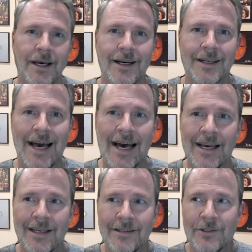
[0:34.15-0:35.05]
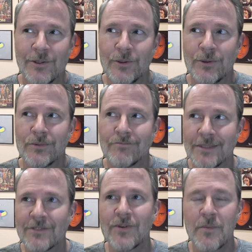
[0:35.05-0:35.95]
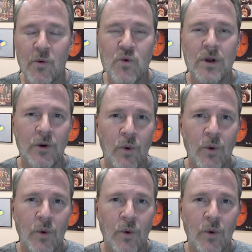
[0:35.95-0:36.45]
a guy who is from a really